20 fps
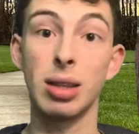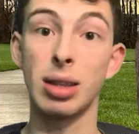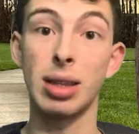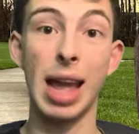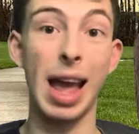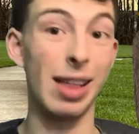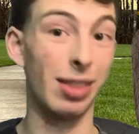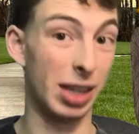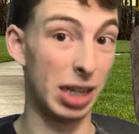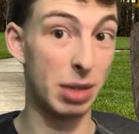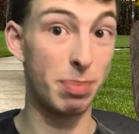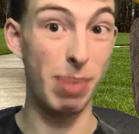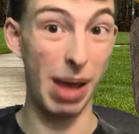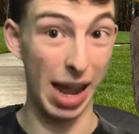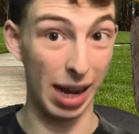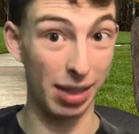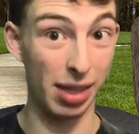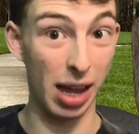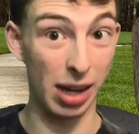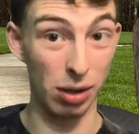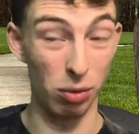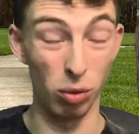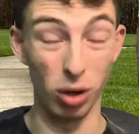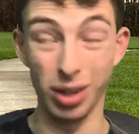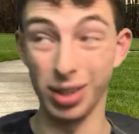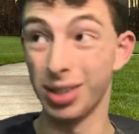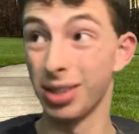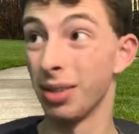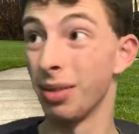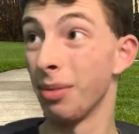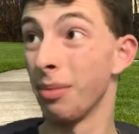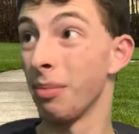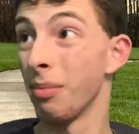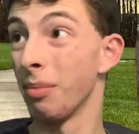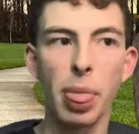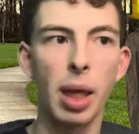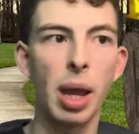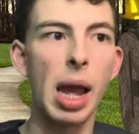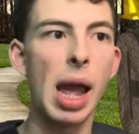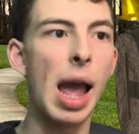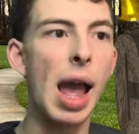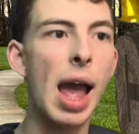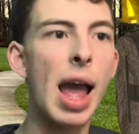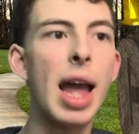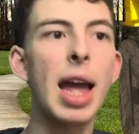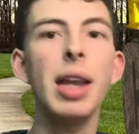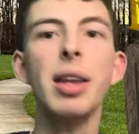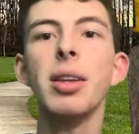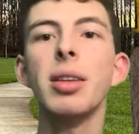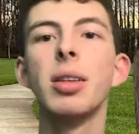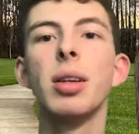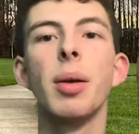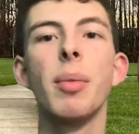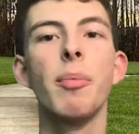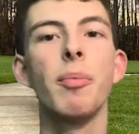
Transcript: At least back then it was. And,